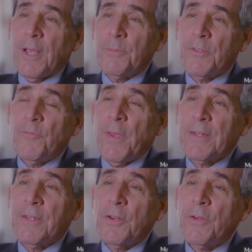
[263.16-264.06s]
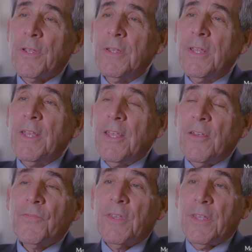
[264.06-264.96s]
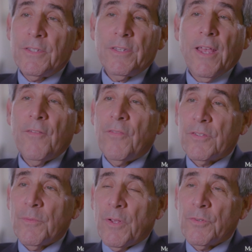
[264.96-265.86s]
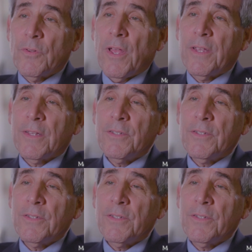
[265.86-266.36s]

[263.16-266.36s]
types of bacteria, if kids have some underlying